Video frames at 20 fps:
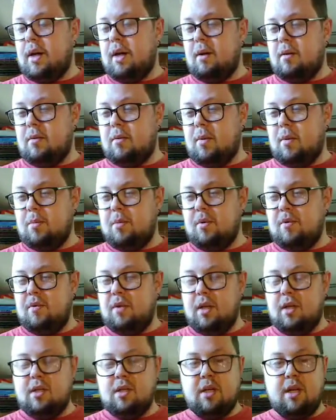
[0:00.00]
can't remember
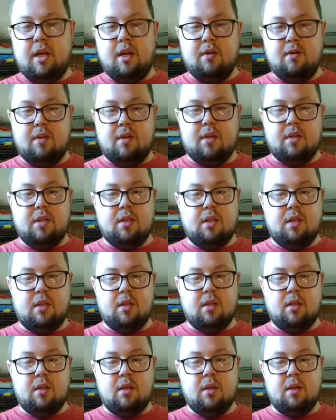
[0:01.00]
if that's
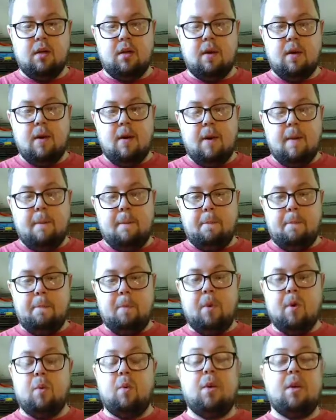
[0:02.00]
everything,
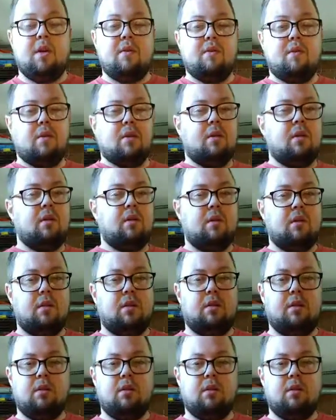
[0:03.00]
but whenever